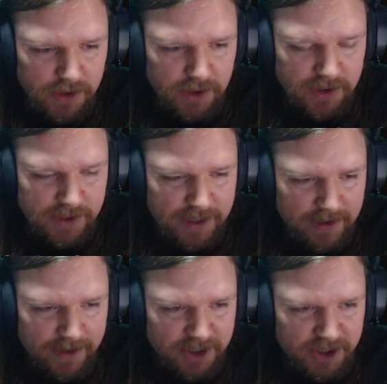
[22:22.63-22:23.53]
That
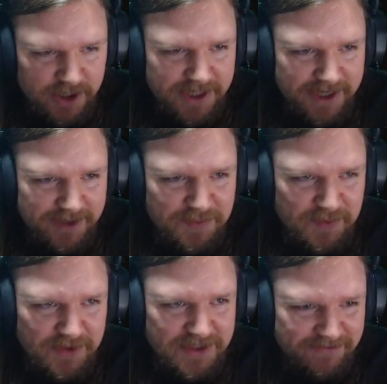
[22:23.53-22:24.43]
actually sounds
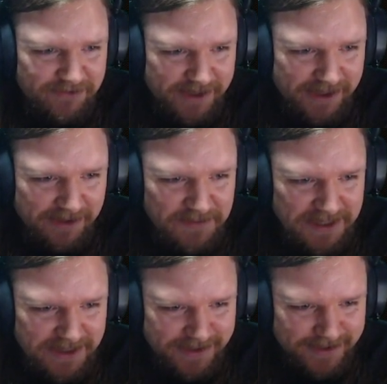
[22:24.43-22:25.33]
pretty freaking
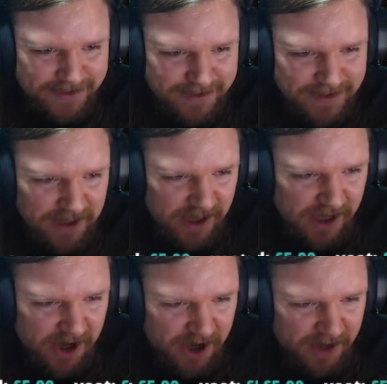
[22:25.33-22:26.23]
amazing.
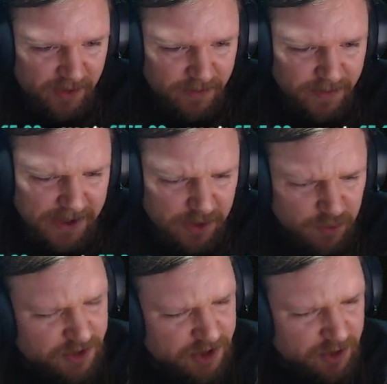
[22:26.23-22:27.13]
I probably
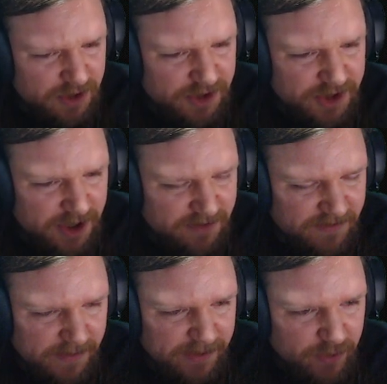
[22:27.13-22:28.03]
also want to start
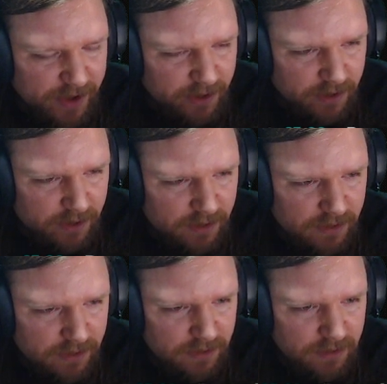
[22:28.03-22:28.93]
developing radar,
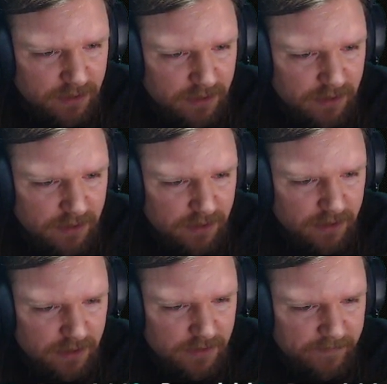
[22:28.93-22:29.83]

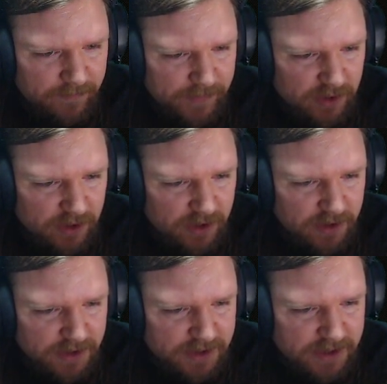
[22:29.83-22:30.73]

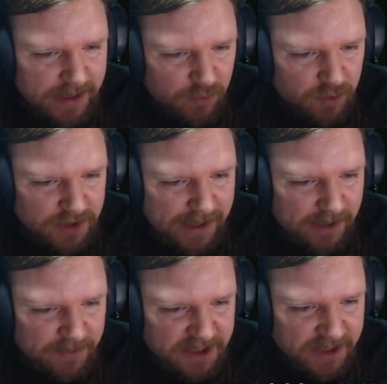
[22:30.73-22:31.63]
because that would allow
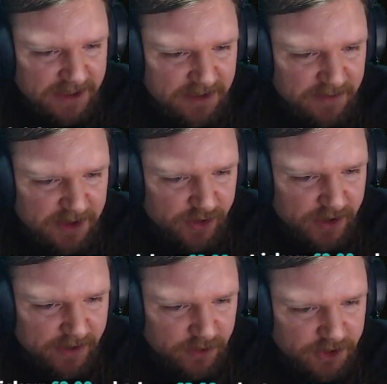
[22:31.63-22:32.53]
me to get decimetric
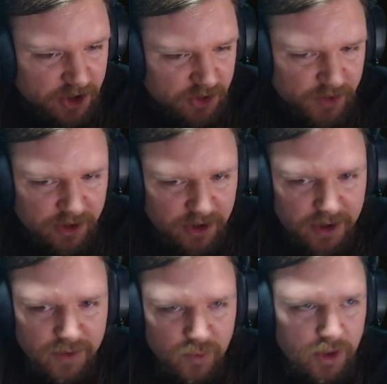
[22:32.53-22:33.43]
naval search radar,
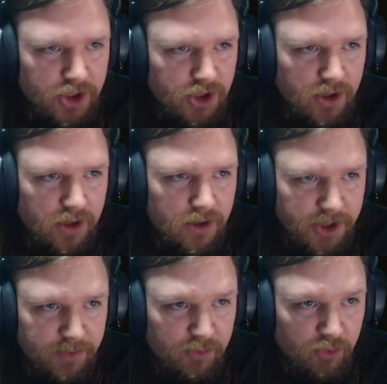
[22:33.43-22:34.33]
which are
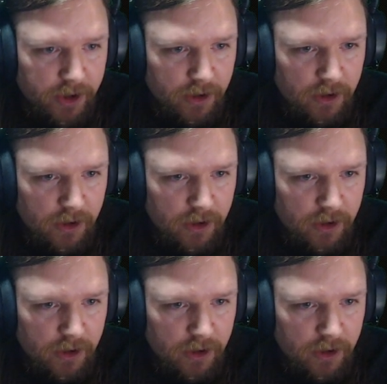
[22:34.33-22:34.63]
ship radar.